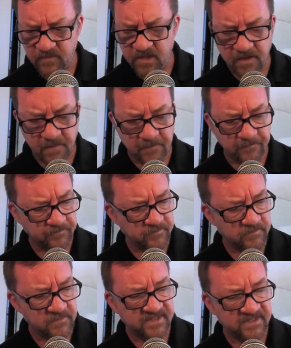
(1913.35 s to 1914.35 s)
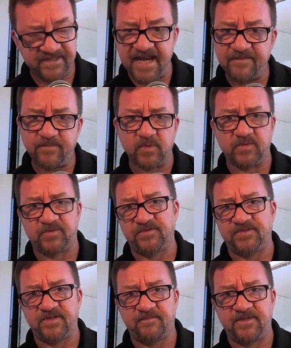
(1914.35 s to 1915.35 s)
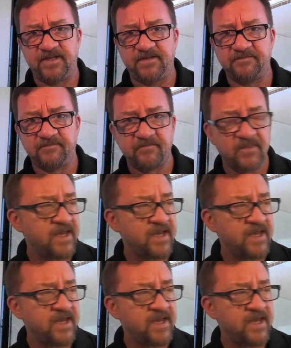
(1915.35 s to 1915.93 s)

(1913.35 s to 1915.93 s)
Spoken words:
you know, Staples or something